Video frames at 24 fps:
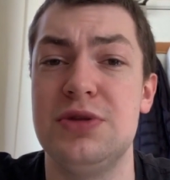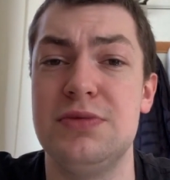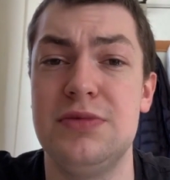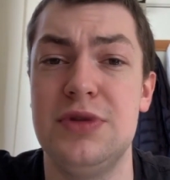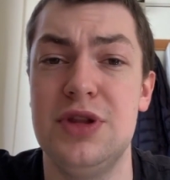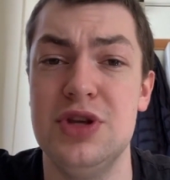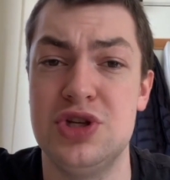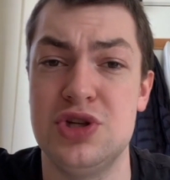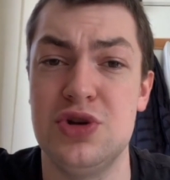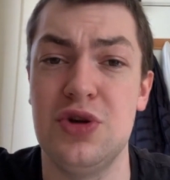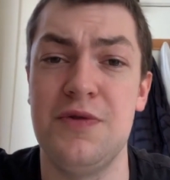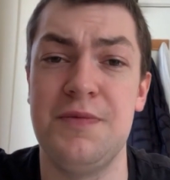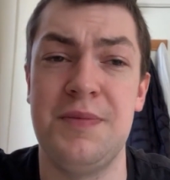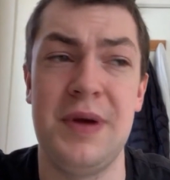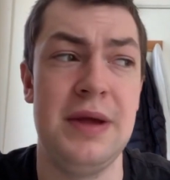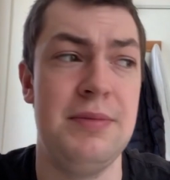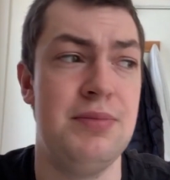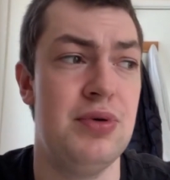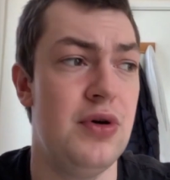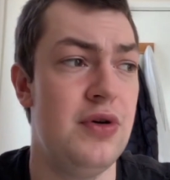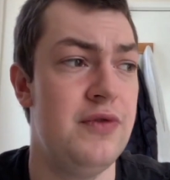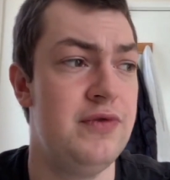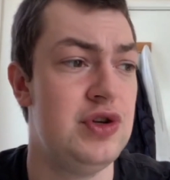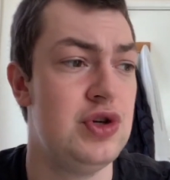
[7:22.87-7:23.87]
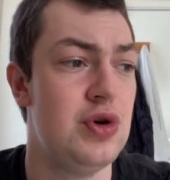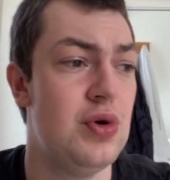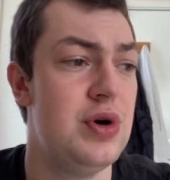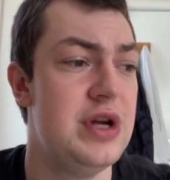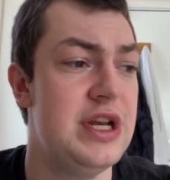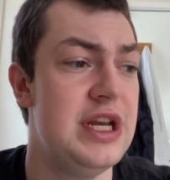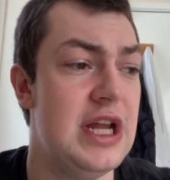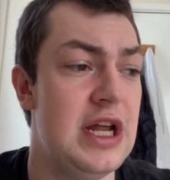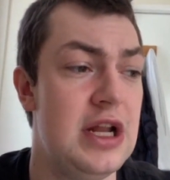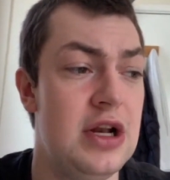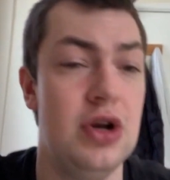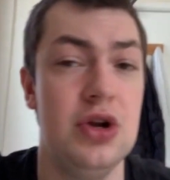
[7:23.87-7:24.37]
sort of people who've
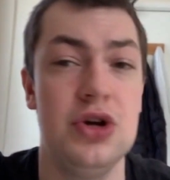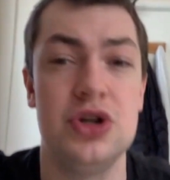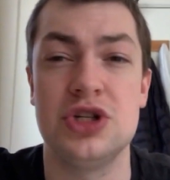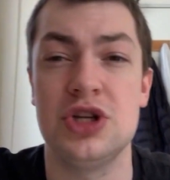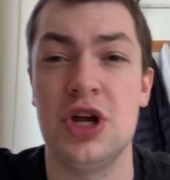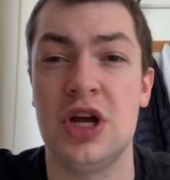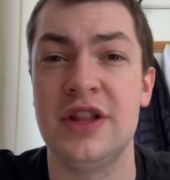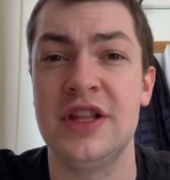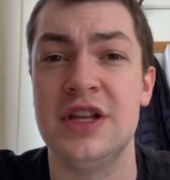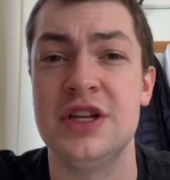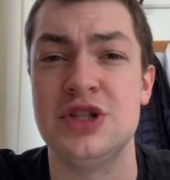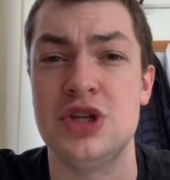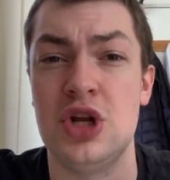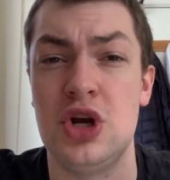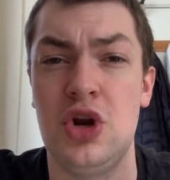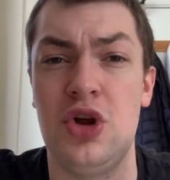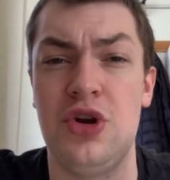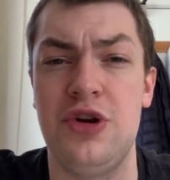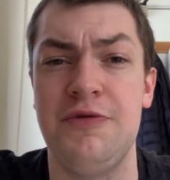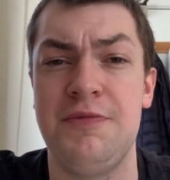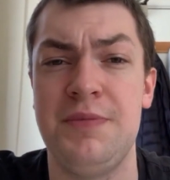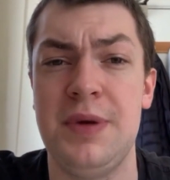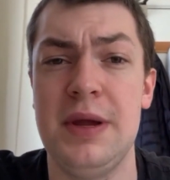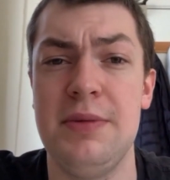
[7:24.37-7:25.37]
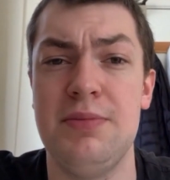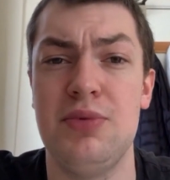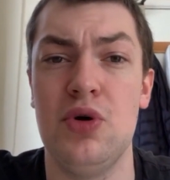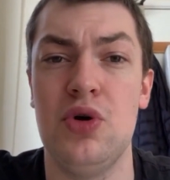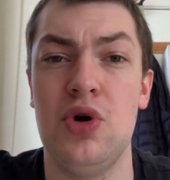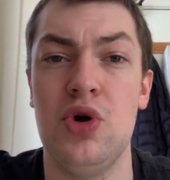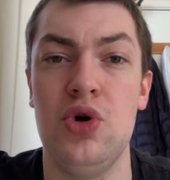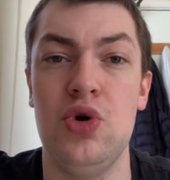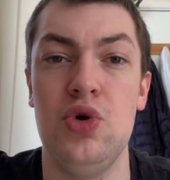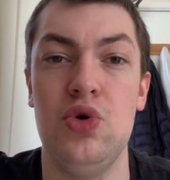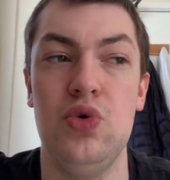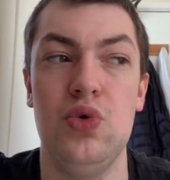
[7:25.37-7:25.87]
joined. It looks like there's a lot of people
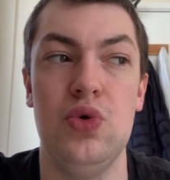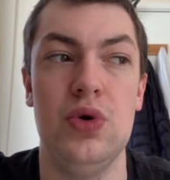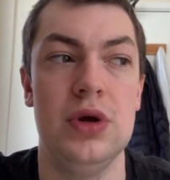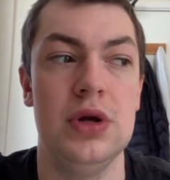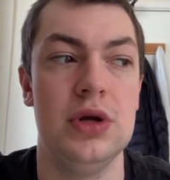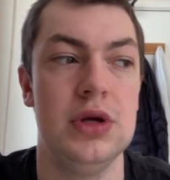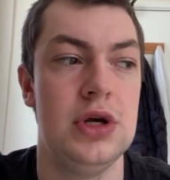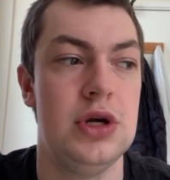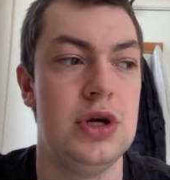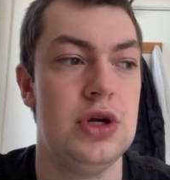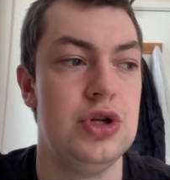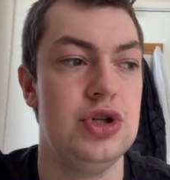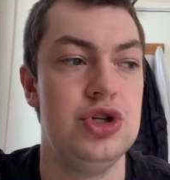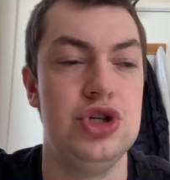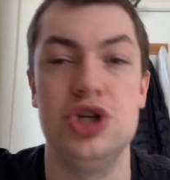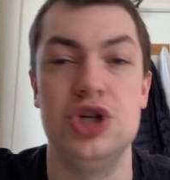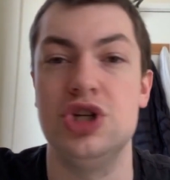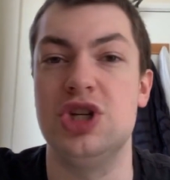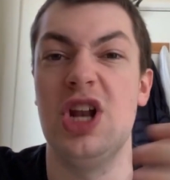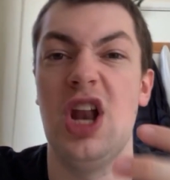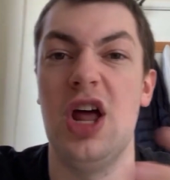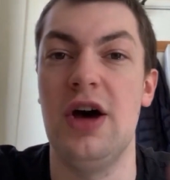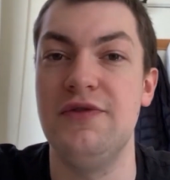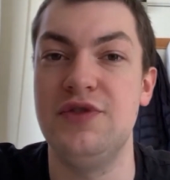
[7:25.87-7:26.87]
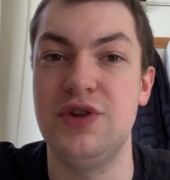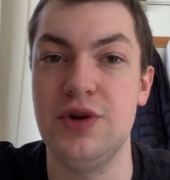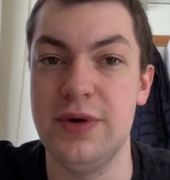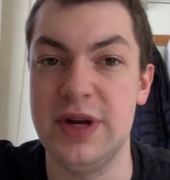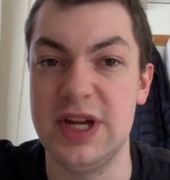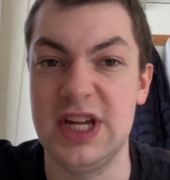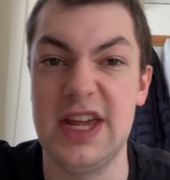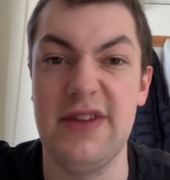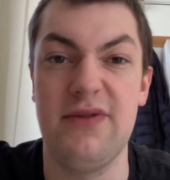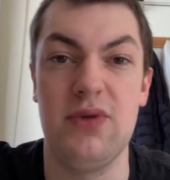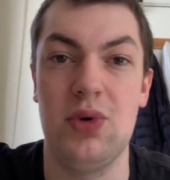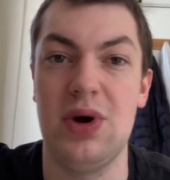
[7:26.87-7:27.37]
who just love
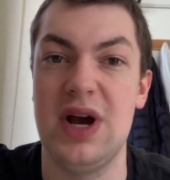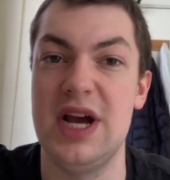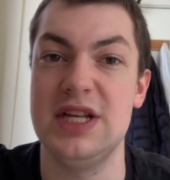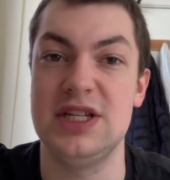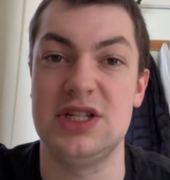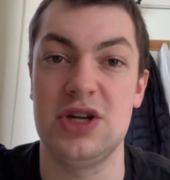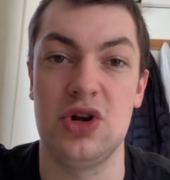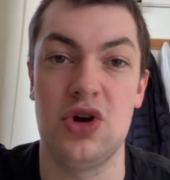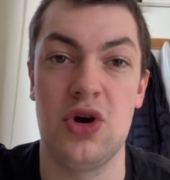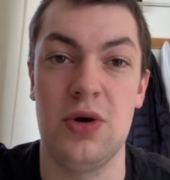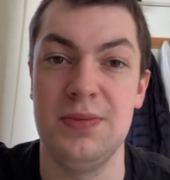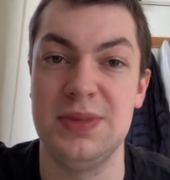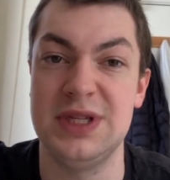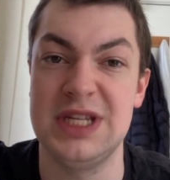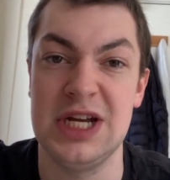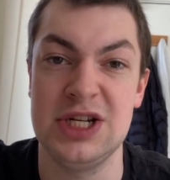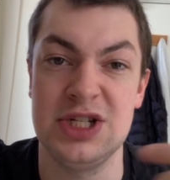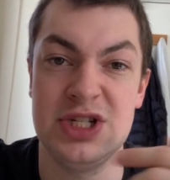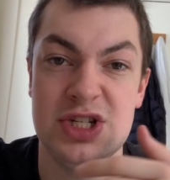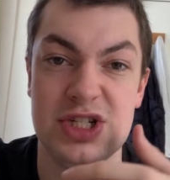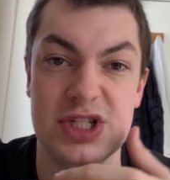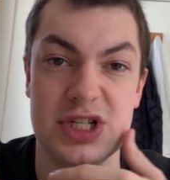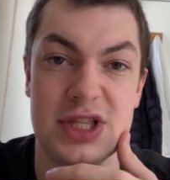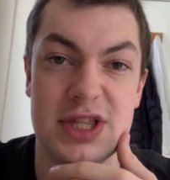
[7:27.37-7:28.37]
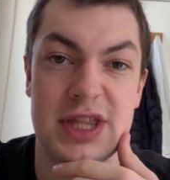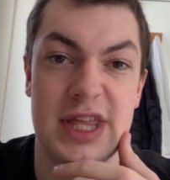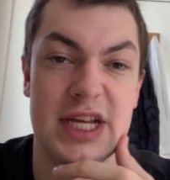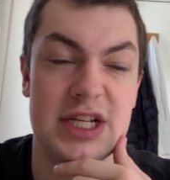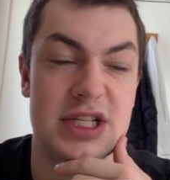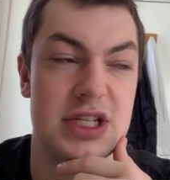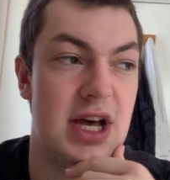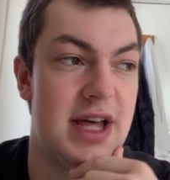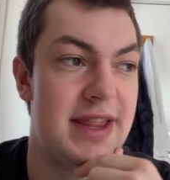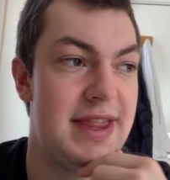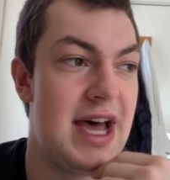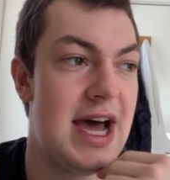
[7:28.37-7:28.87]
doing giveaways and competitions and
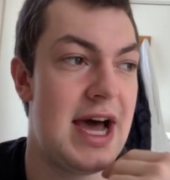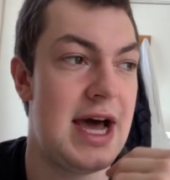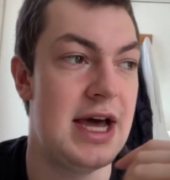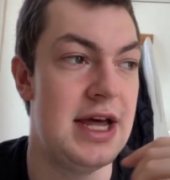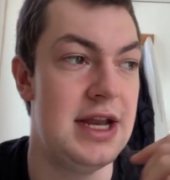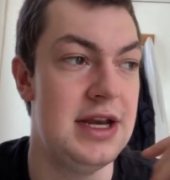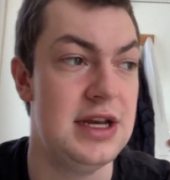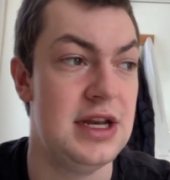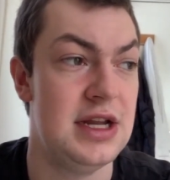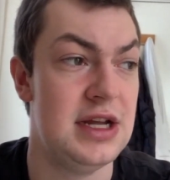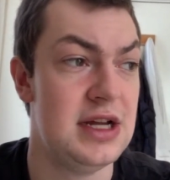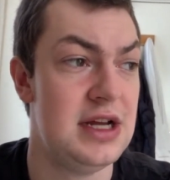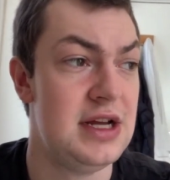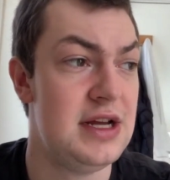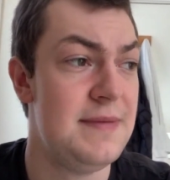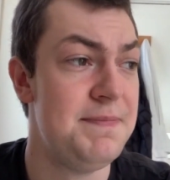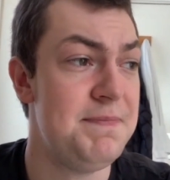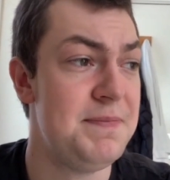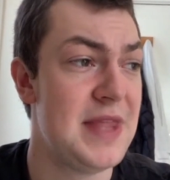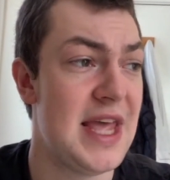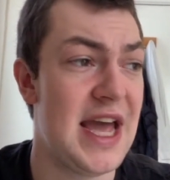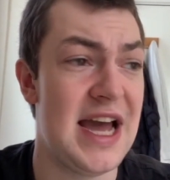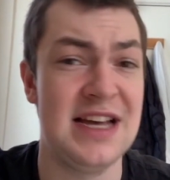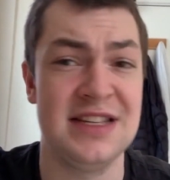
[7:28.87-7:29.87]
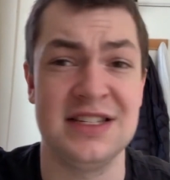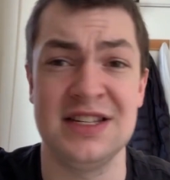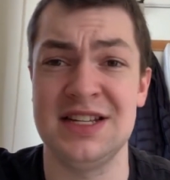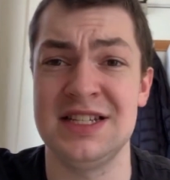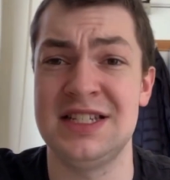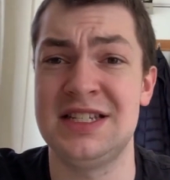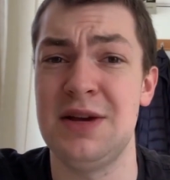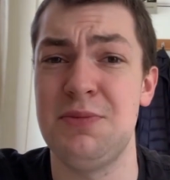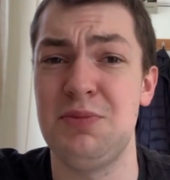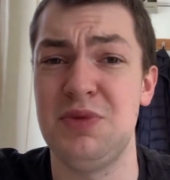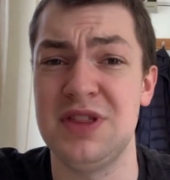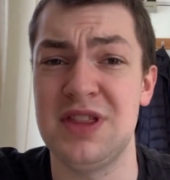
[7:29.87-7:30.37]
things like that, and as I
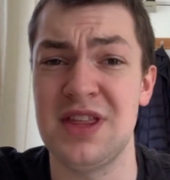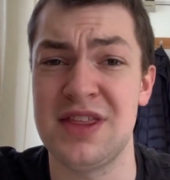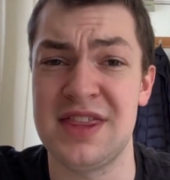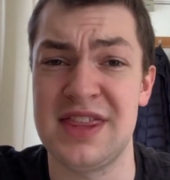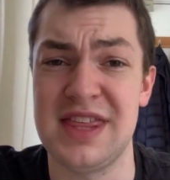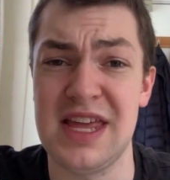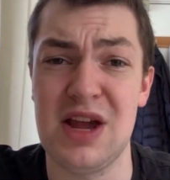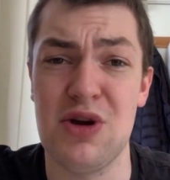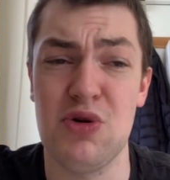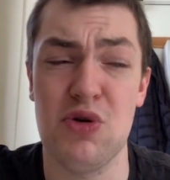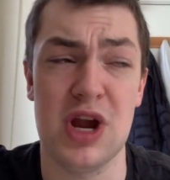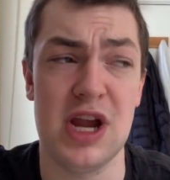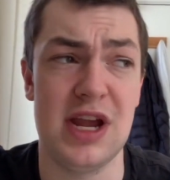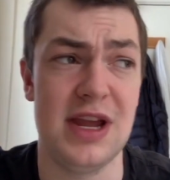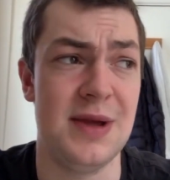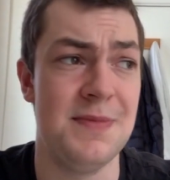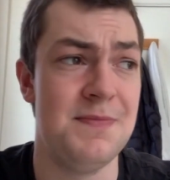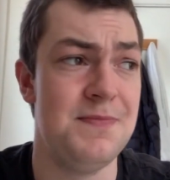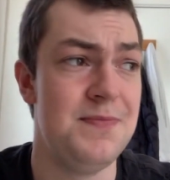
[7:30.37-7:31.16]
said with the theory,